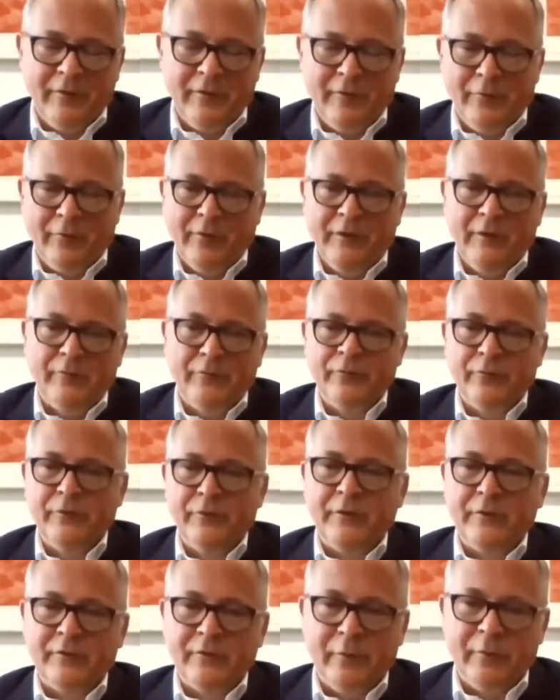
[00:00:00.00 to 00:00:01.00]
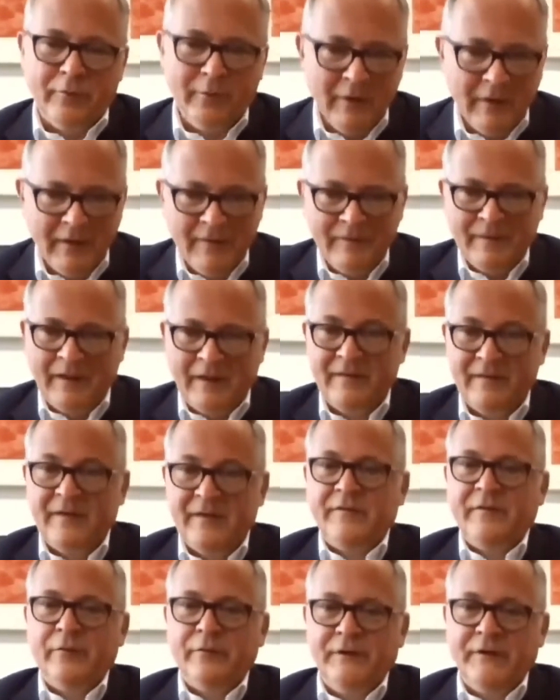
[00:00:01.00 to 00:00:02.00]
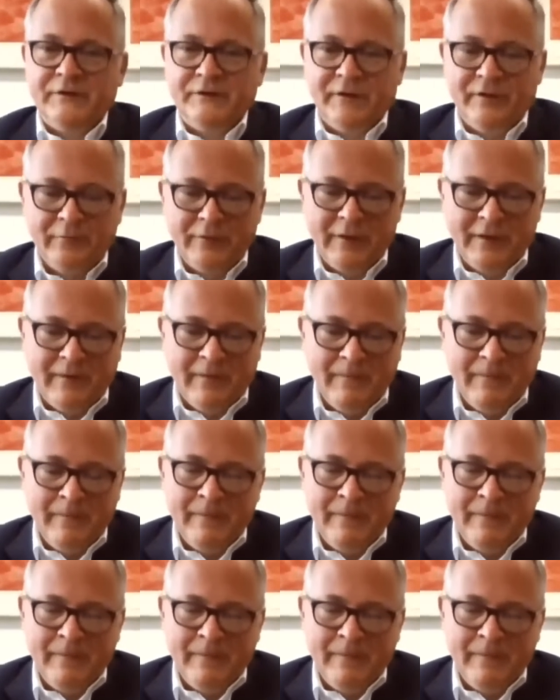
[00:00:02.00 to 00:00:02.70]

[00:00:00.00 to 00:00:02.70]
only a few years ago. And that's innovation as well.